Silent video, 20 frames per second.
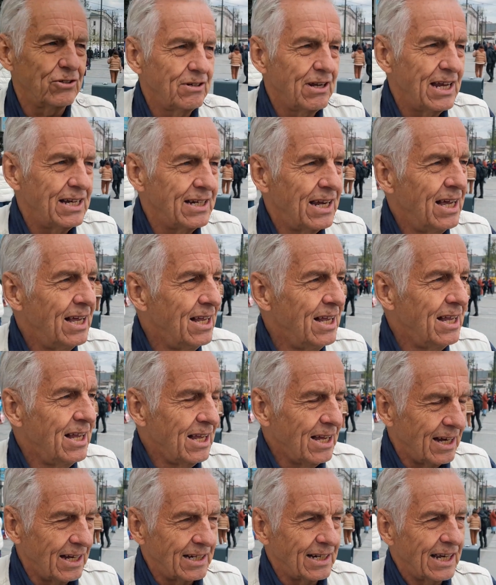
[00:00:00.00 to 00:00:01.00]
and
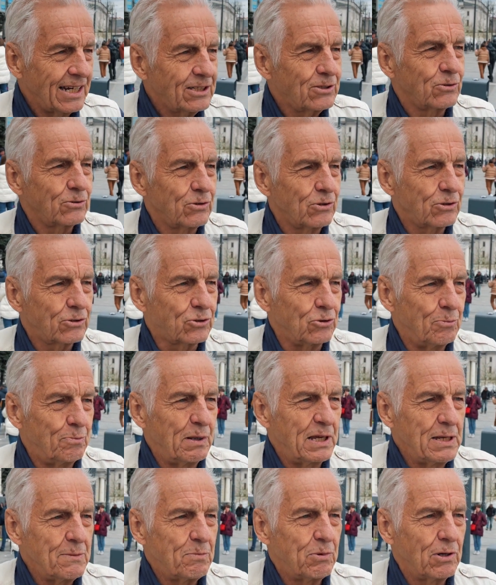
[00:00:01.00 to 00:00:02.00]
I like to talk to
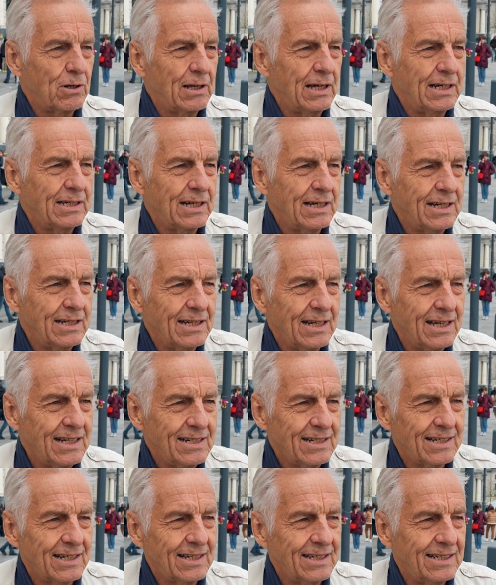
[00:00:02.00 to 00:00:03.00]
people, and
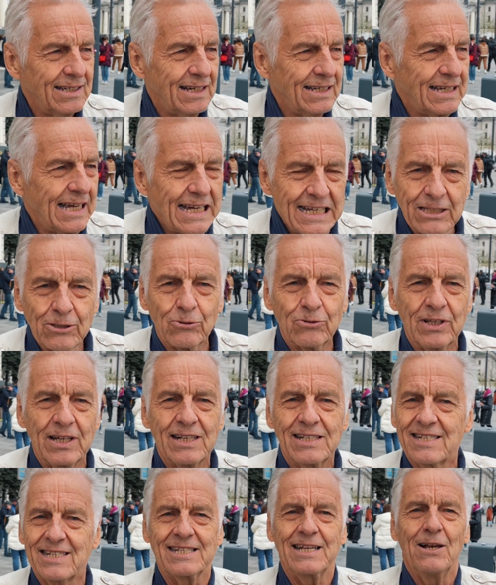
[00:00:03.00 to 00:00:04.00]
I hate to take
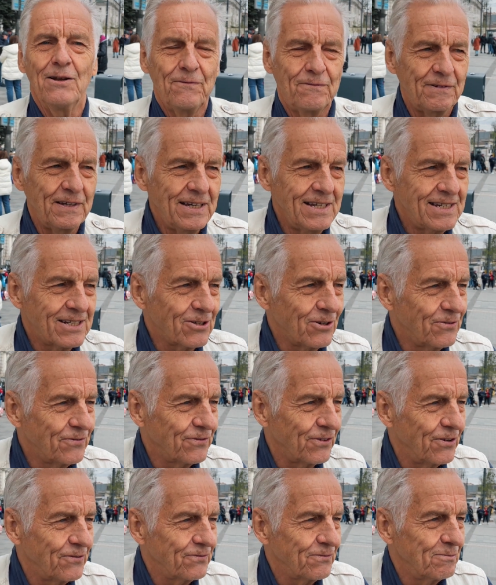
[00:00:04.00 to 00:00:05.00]
selfies
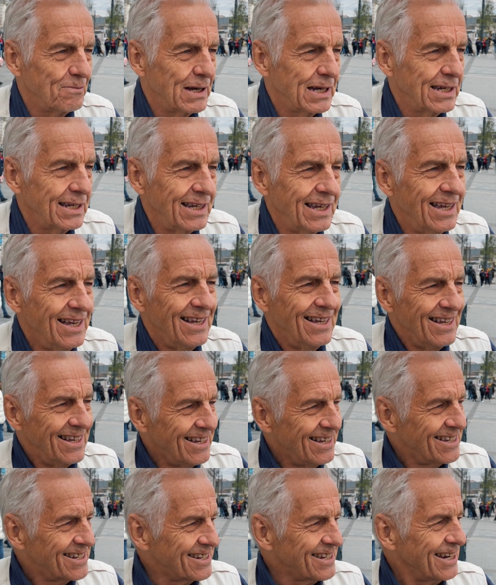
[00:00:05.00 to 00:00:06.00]
of
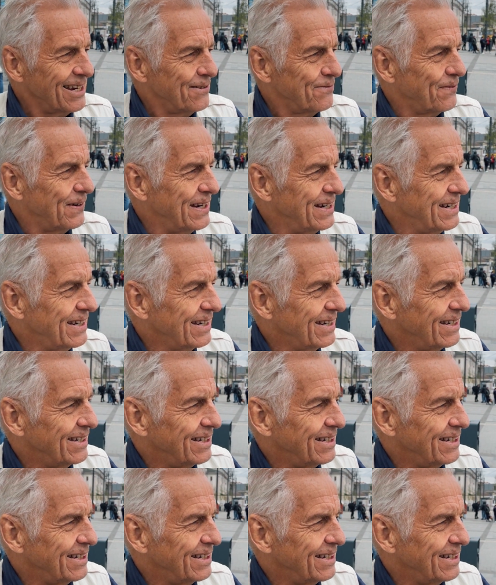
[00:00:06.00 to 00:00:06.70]
myself and